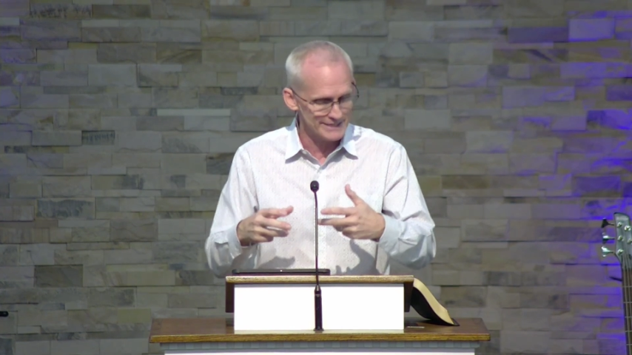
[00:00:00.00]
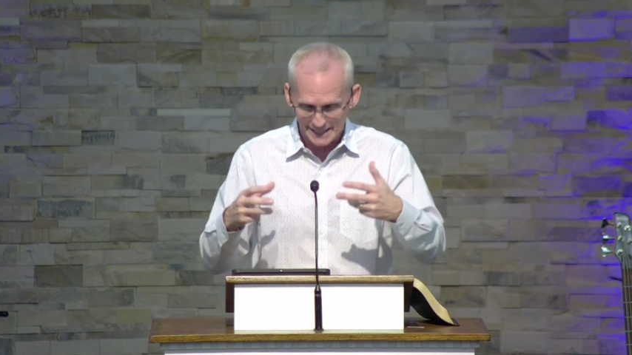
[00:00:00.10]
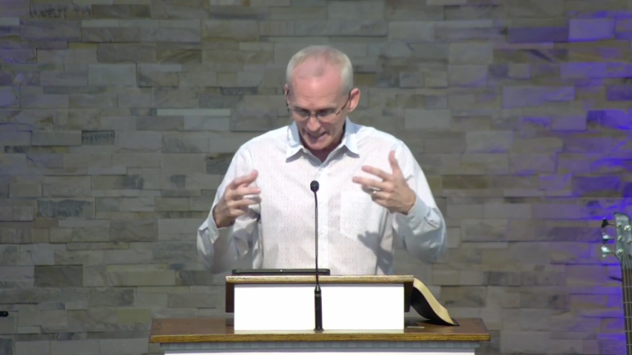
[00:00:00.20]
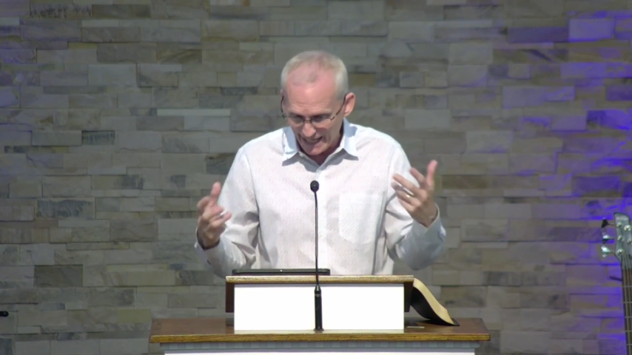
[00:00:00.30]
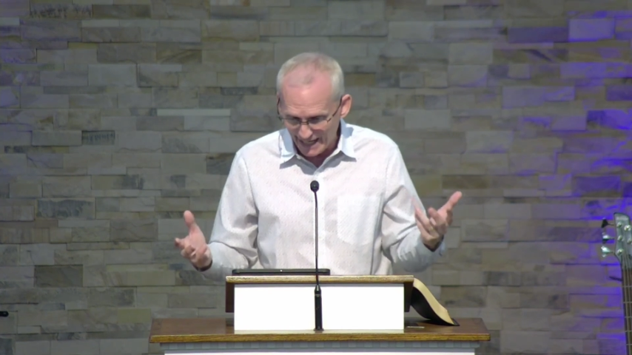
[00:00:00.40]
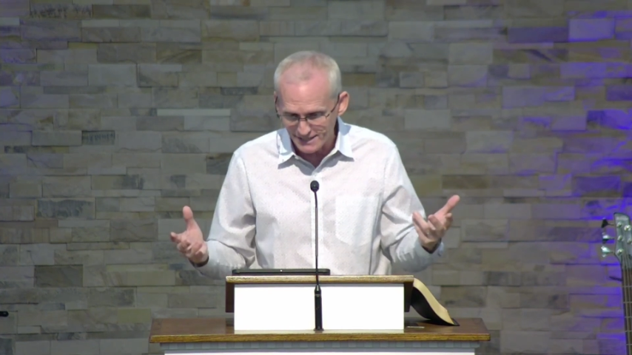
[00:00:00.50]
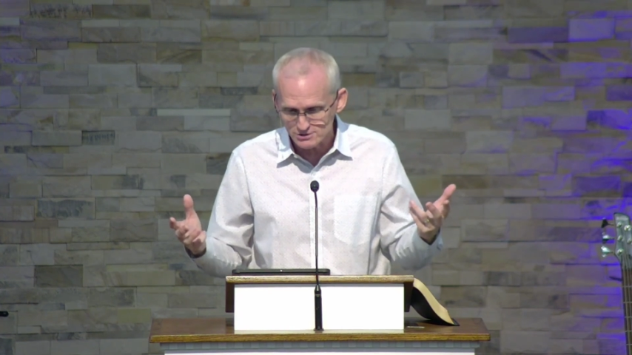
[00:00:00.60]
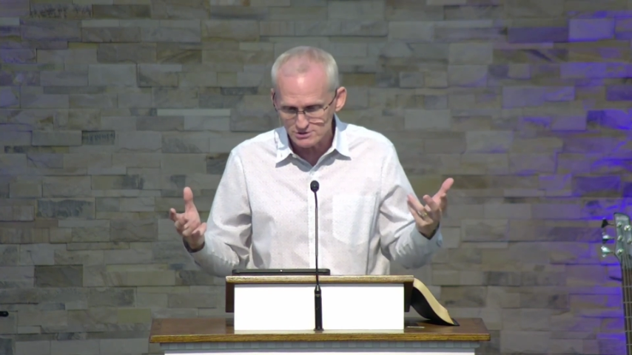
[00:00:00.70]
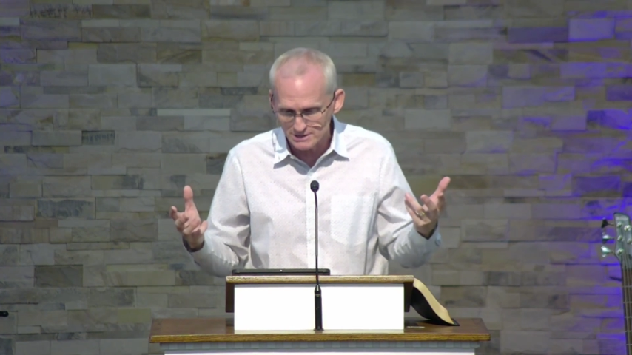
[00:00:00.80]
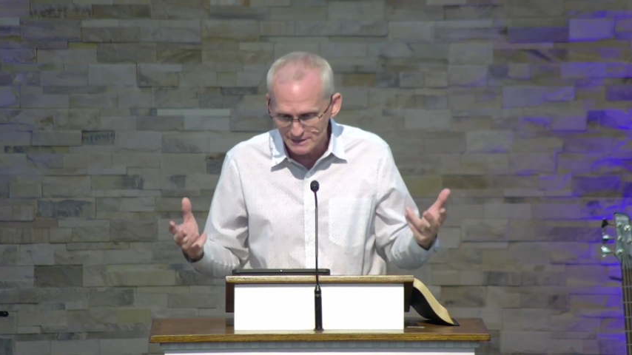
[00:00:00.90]
that I
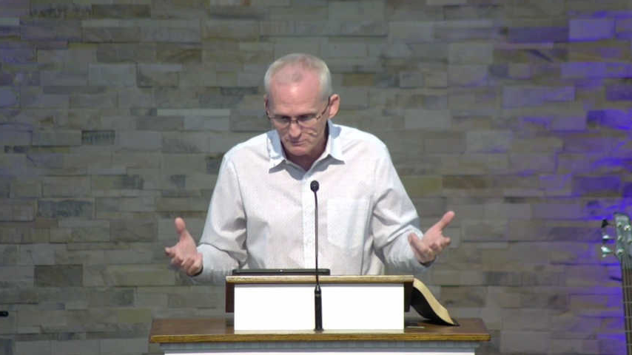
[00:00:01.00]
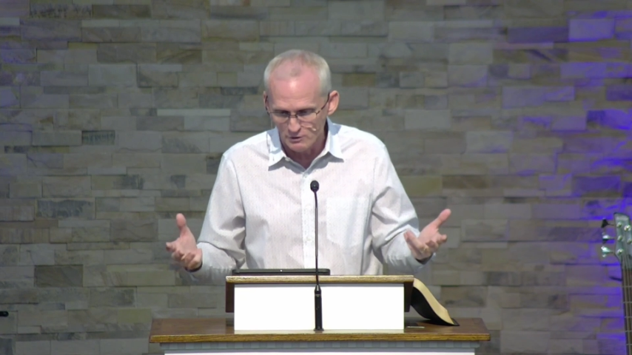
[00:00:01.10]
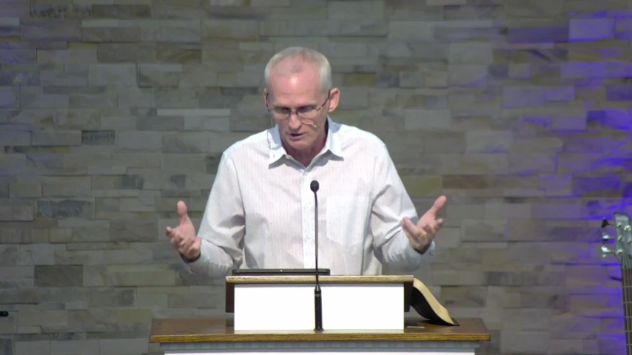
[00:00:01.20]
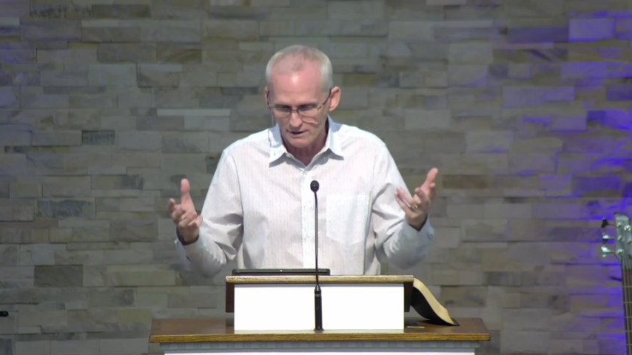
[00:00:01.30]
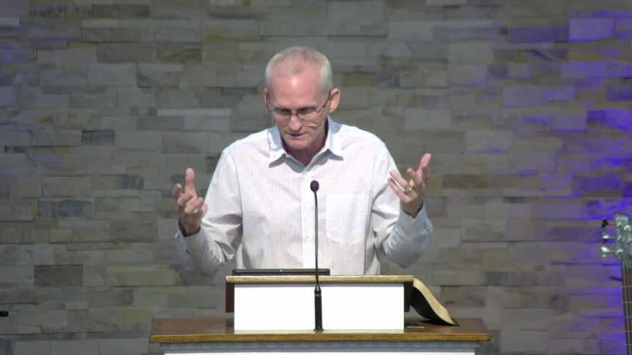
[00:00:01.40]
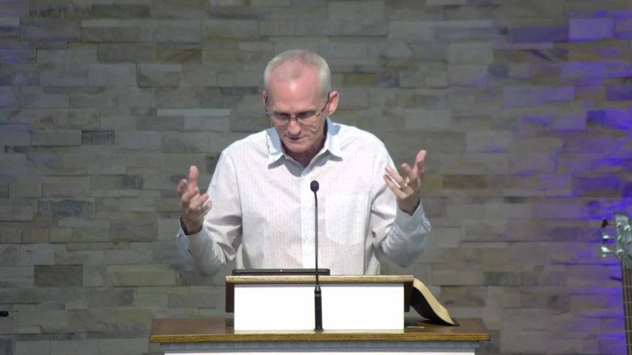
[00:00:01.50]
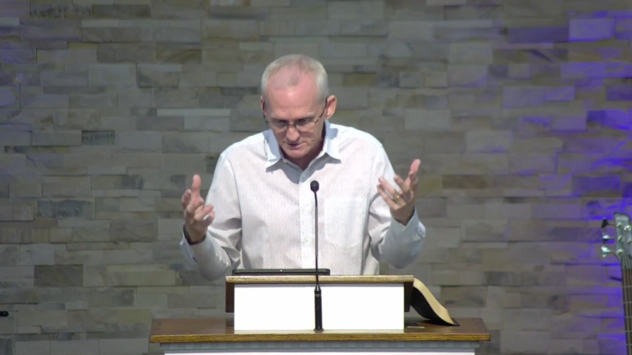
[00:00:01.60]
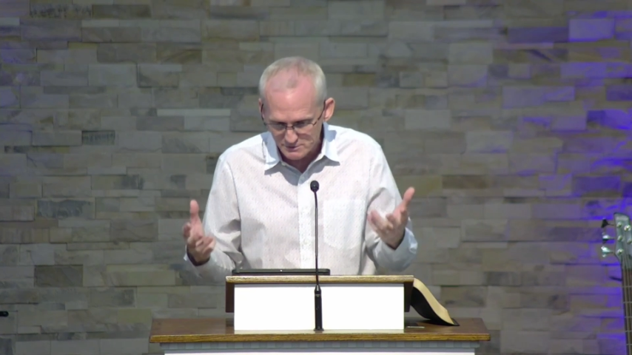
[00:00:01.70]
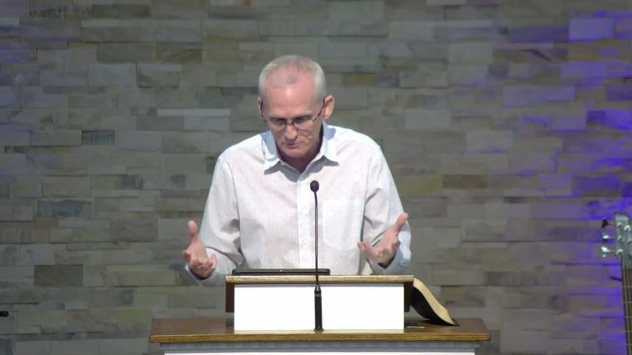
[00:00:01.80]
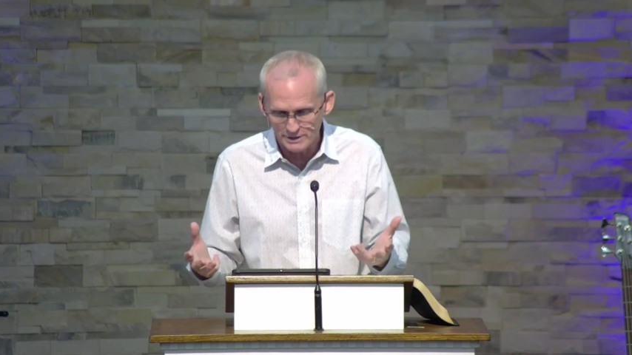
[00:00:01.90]
actually
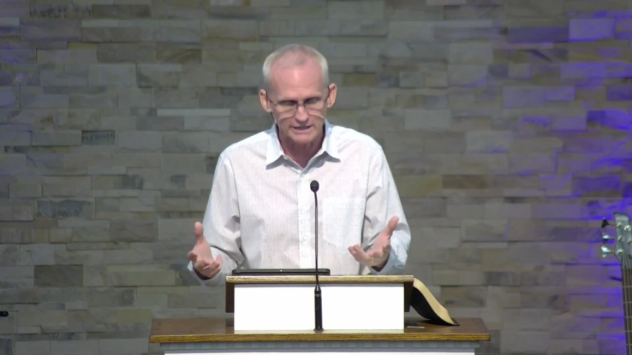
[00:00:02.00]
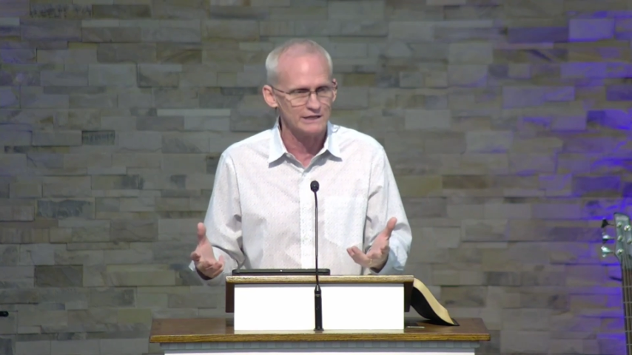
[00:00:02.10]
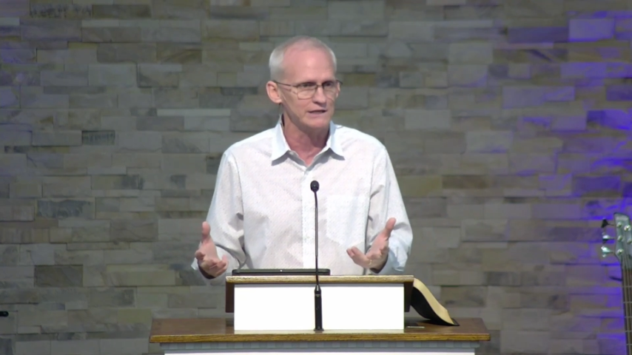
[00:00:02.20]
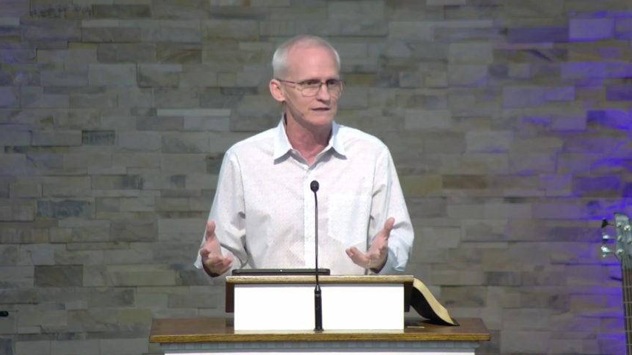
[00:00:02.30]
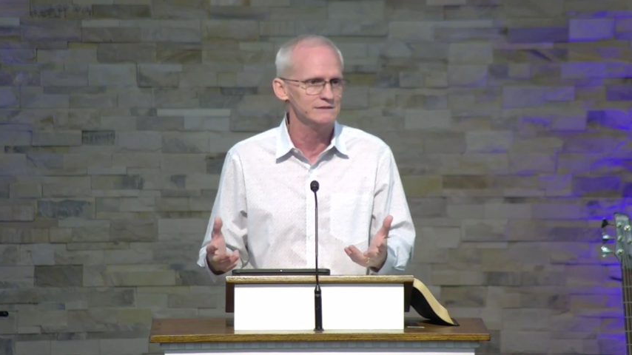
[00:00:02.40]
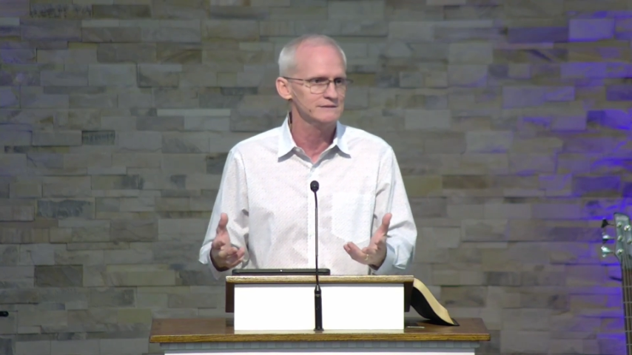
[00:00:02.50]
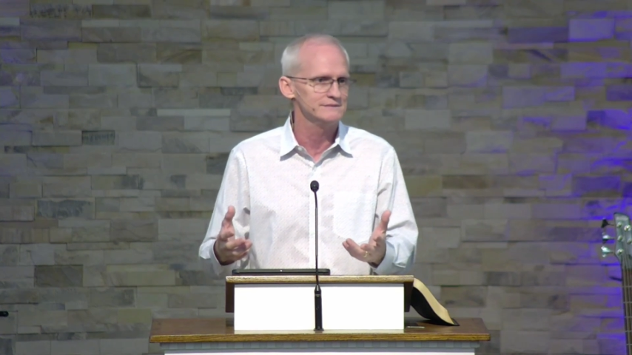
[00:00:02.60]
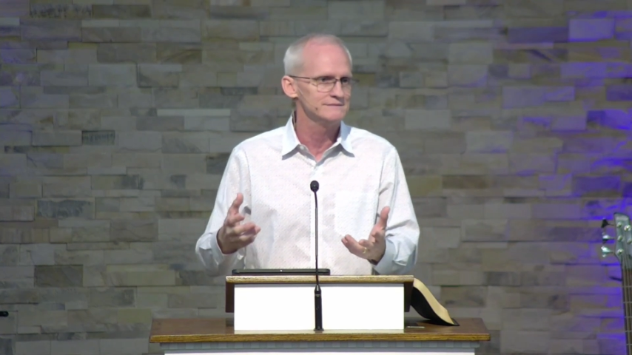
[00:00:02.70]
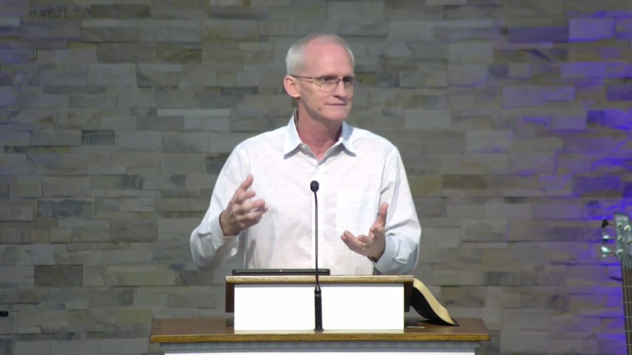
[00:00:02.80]
want to win.